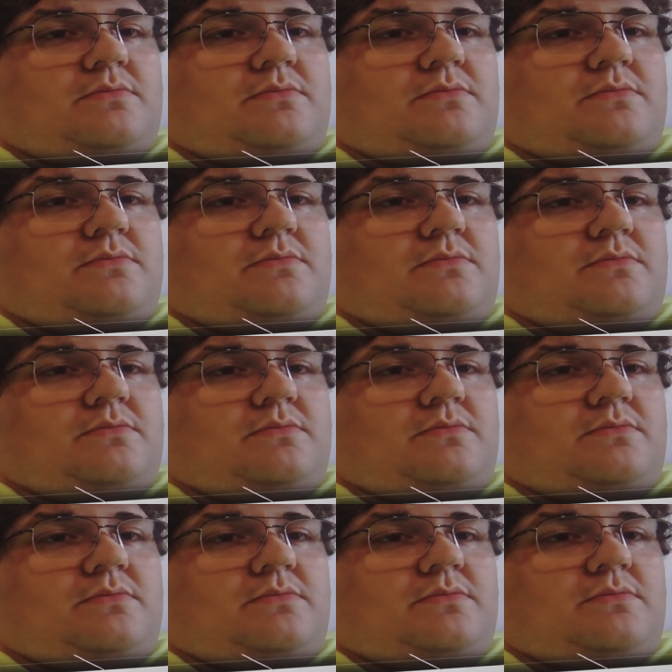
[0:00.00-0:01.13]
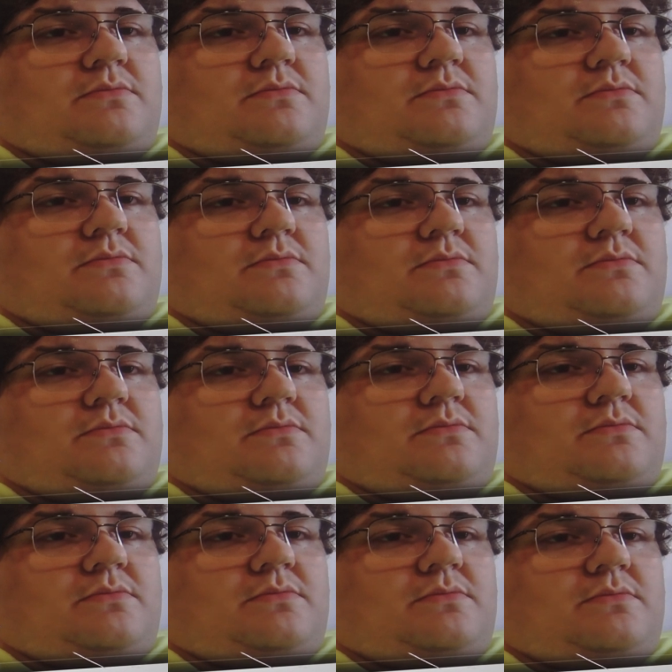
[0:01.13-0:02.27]

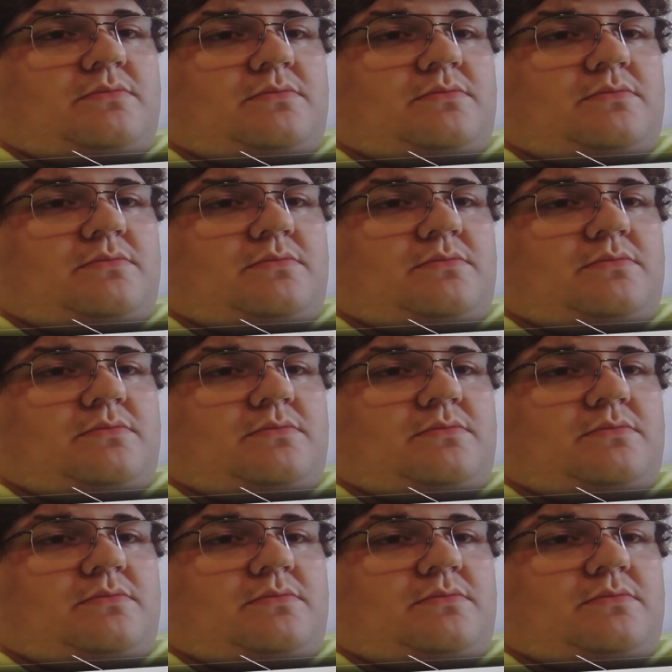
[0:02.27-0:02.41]
(silence)